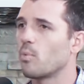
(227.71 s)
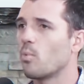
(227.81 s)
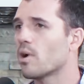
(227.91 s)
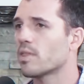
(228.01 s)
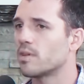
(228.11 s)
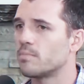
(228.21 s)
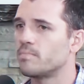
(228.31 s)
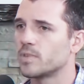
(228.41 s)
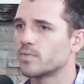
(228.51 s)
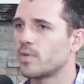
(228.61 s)
but one of
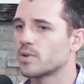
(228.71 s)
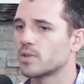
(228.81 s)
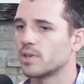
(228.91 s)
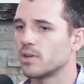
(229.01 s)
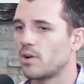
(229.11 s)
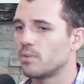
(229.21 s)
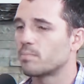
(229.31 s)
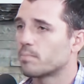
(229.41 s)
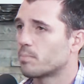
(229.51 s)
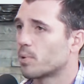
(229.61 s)
them is functionally
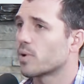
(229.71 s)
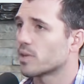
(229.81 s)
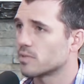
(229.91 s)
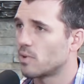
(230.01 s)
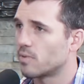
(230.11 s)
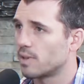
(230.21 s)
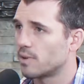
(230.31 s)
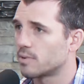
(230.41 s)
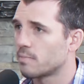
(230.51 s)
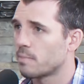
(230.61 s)
called progressive overload.